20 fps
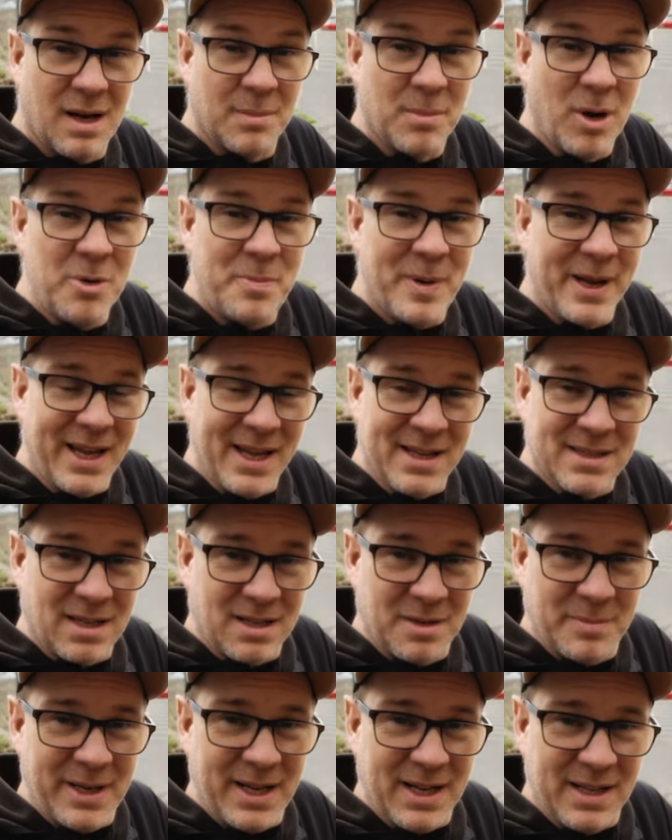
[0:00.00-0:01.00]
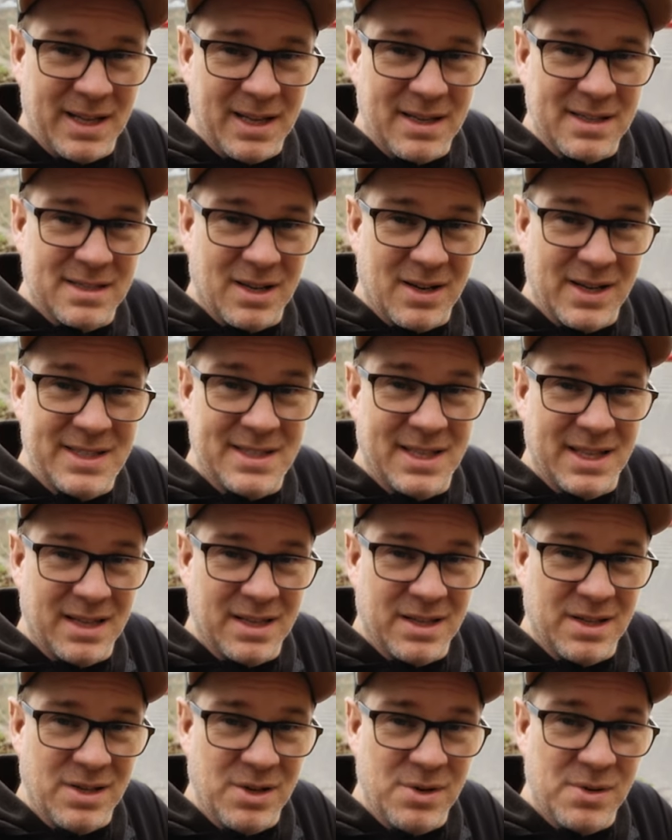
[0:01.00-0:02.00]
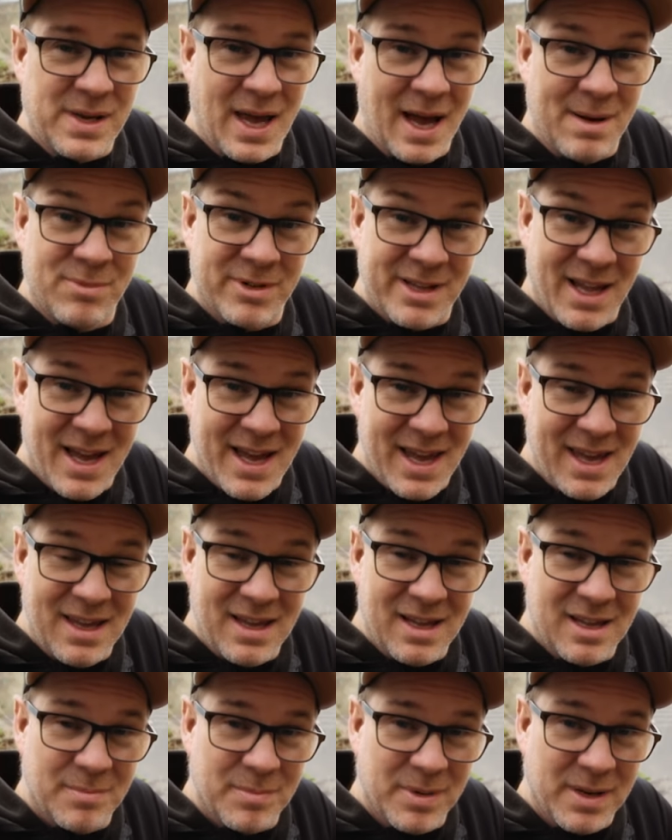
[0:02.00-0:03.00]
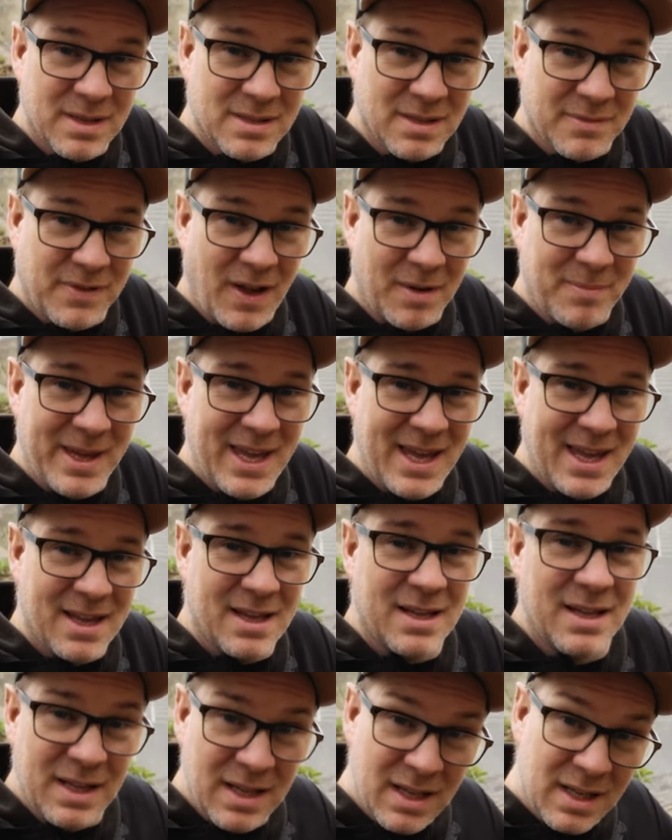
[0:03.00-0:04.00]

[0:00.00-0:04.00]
I'm hoping it's going to be an exciting new camera day because I've come here